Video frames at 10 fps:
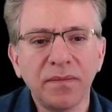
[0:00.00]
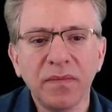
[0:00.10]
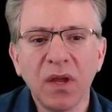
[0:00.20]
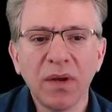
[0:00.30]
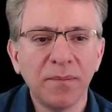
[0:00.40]

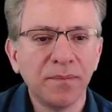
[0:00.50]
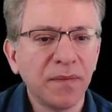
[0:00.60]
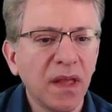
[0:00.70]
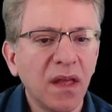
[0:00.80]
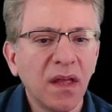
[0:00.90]
Okay,
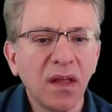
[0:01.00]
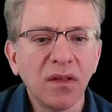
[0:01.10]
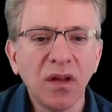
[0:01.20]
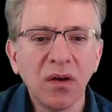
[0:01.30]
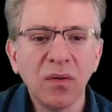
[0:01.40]

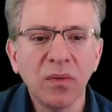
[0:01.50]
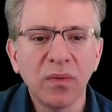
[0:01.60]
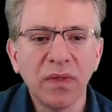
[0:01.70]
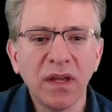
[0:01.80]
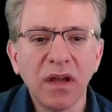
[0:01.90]
so
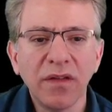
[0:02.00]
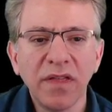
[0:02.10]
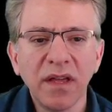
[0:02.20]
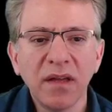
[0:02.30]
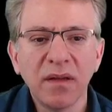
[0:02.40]
the other
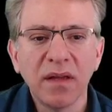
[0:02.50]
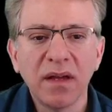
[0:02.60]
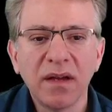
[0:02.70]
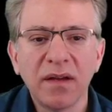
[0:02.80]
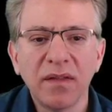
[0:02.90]
thing,
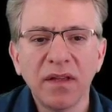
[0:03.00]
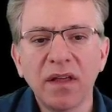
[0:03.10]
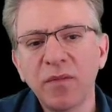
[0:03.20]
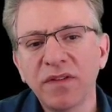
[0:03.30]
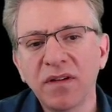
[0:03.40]
the
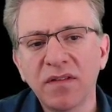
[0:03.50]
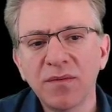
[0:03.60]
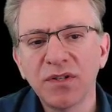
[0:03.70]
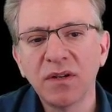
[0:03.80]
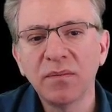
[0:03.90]
other
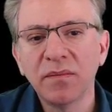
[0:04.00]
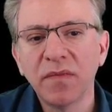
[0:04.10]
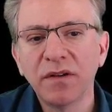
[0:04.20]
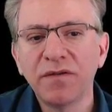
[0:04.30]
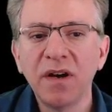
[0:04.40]
misconception,
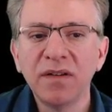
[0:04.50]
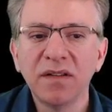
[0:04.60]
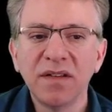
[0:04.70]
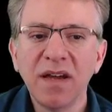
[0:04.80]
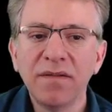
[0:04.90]
FHIR
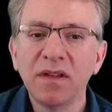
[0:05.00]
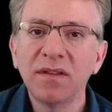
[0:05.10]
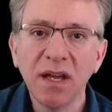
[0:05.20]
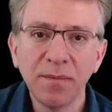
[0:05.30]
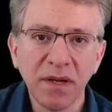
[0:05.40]
doesn't have the
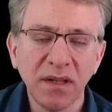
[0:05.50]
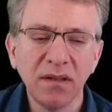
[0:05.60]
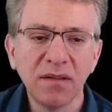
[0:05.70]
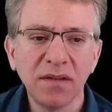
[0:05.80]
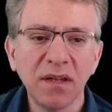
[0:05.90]
type I
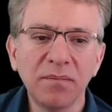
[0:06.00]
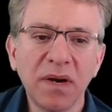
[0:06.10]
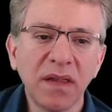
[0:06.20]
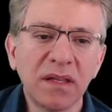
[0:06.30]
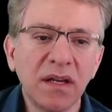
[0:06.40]
need, and
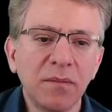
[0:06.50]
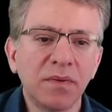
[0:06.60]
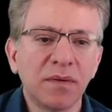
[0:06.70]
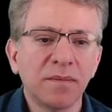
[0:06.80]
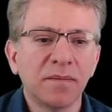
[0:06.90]
by the type,
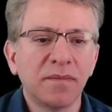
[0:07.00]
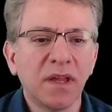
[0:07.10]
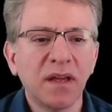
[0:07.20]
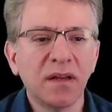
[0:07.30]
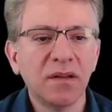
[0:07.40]

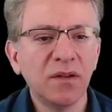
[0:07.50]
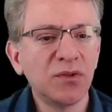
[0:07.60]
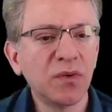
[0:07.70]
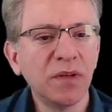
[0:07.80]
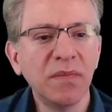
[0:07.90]

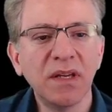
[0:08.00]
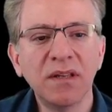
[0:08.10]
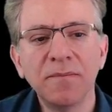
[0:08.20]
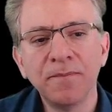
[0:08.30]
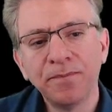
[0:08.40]
usually
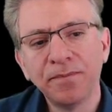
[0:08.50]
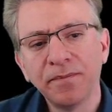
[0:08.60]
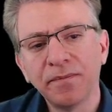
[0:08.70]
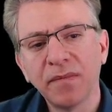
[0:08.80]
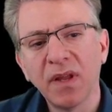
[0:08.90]
mean
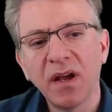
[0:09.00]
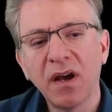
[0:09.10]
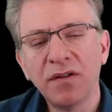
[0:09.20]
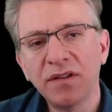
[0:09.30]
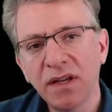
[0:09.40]

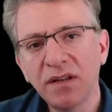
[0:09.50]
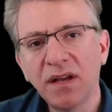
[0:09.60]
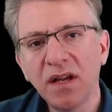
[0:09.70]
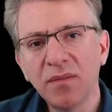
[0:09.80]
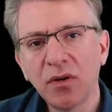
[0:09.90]
either a data
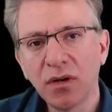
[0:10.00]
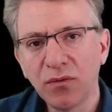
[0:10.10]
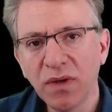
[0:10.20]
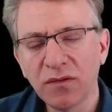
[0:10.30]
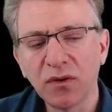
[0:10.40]
type or a
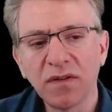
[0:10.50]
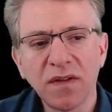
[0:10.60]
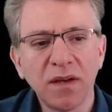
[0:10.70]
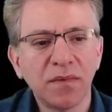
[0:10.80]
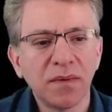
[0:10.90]
resource
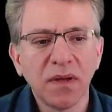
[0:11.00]
type.